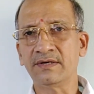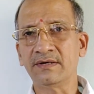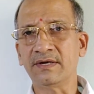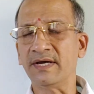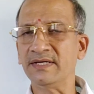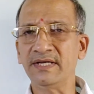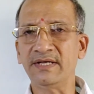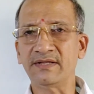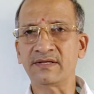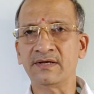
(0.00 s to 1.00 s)
any lease
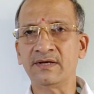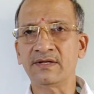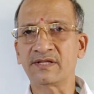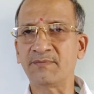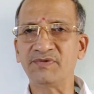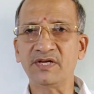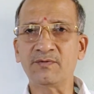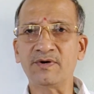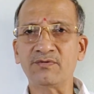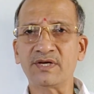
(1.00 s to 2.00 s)
subsequent
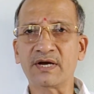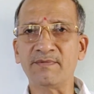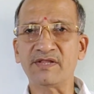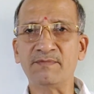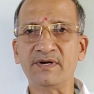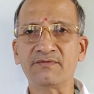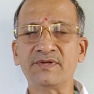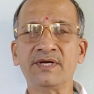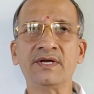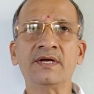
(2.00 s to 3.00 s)
to the commencement of the